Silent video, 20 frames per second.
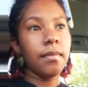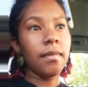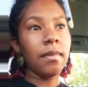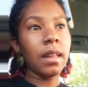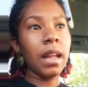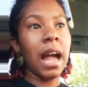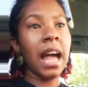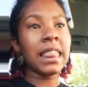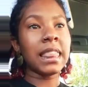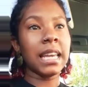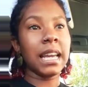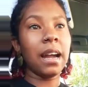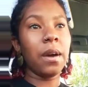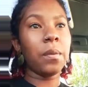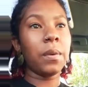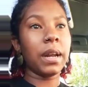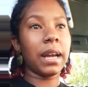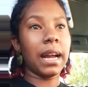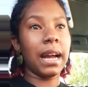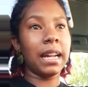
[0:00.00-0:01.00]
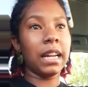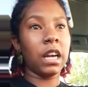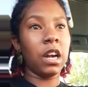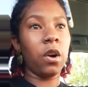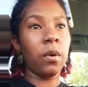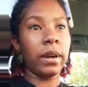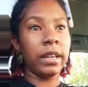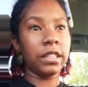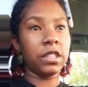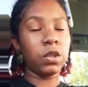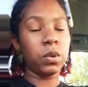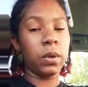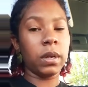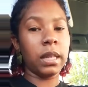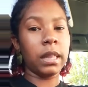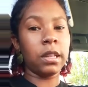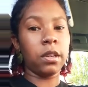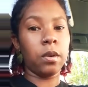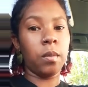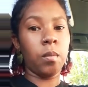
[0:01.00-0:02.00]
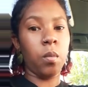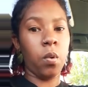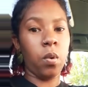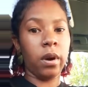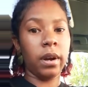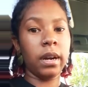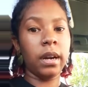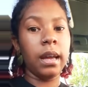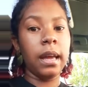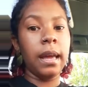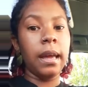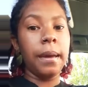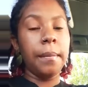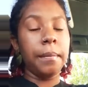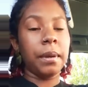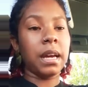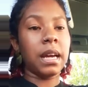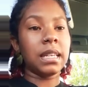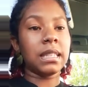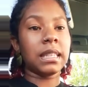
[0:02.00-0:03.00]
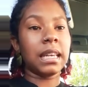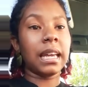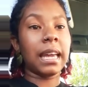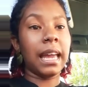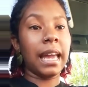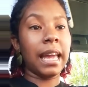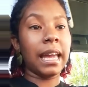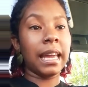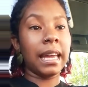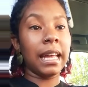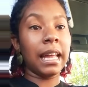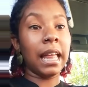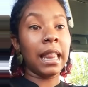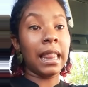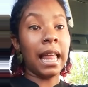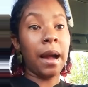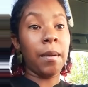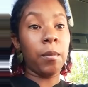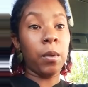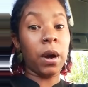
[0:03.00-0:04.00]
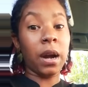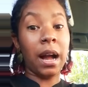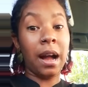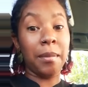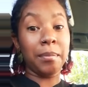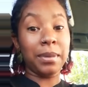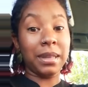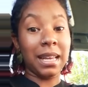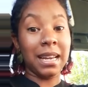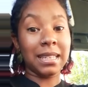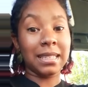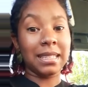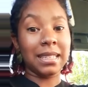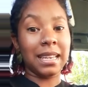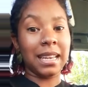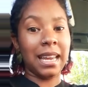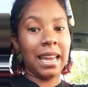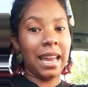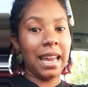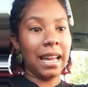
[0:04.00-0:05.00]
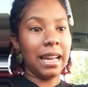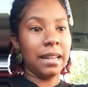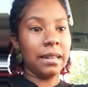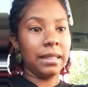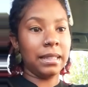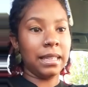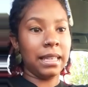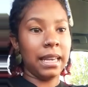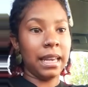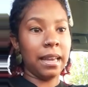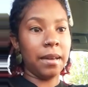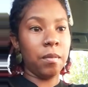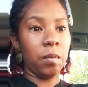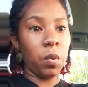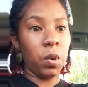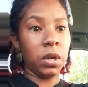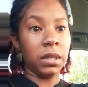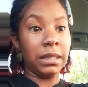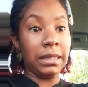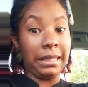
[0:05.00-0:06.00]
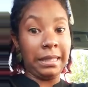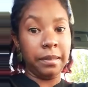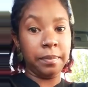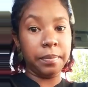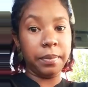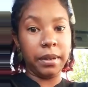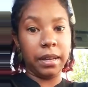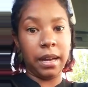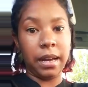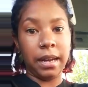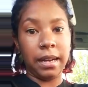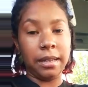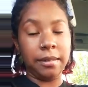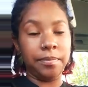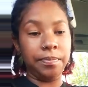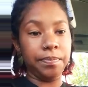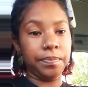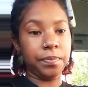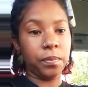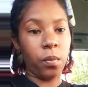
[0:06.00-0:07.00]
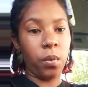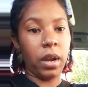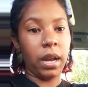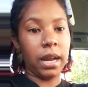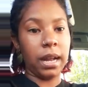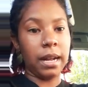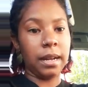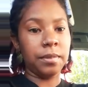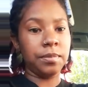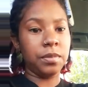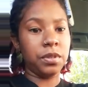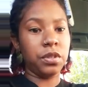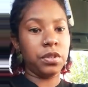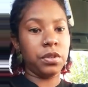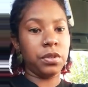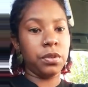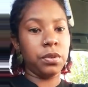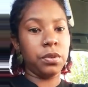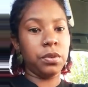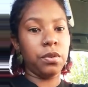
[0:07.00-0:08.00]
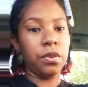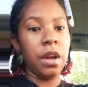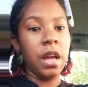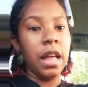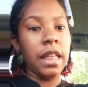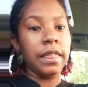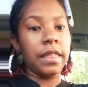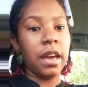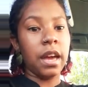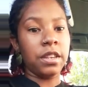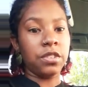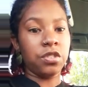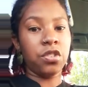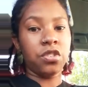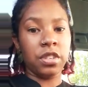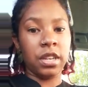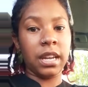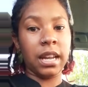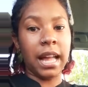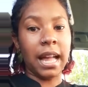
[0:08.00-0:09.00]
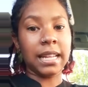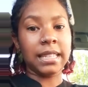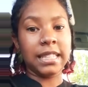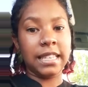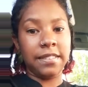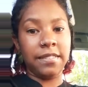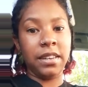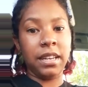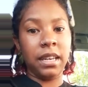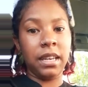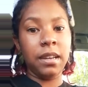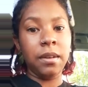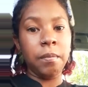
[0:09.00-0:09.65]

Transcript: I think I want to kind of go into it a little more because it can get a lot more complex. It can get more deep when it comes to the estrogenic activity.